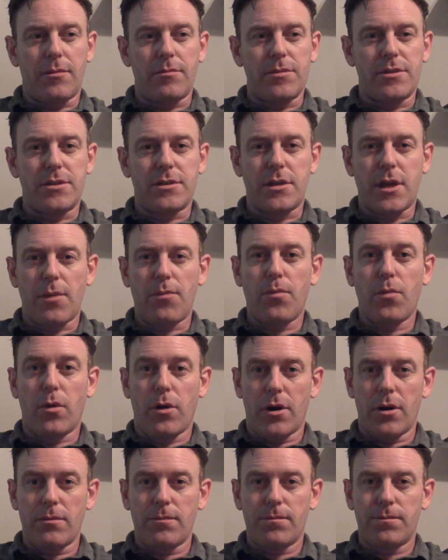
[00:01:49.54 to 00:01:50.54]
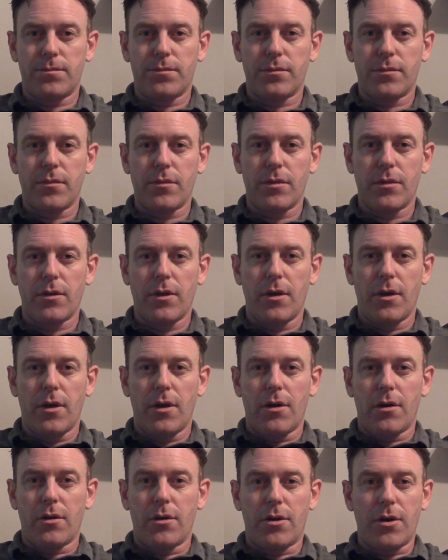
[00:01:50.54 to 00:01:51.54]
Step one,
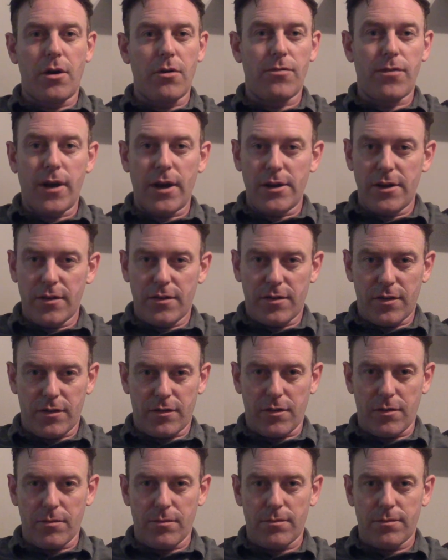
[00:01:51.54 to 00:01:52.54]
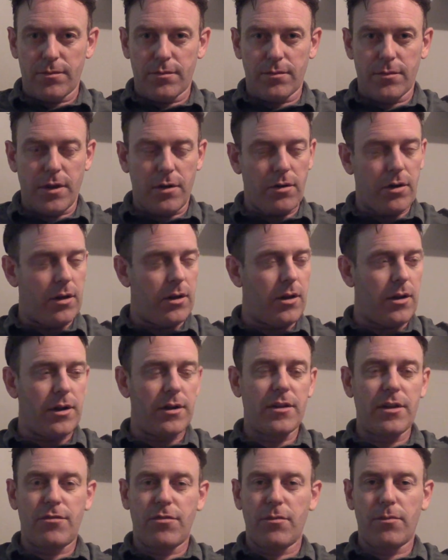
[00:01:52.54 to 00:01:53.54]
go find your system. There are a lot
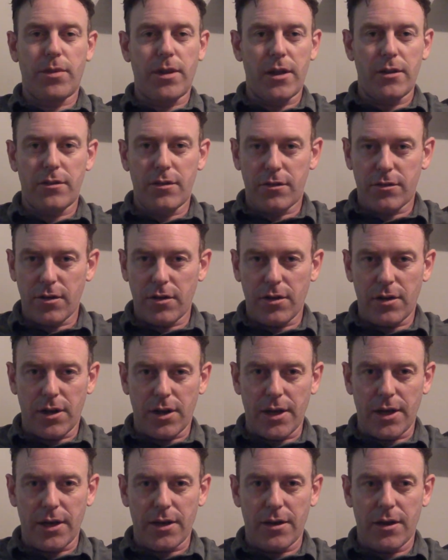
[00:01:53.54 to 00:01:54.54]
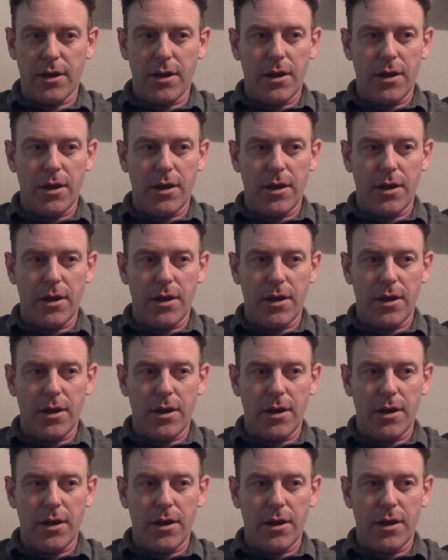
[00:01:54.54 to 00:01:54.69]
of different places online.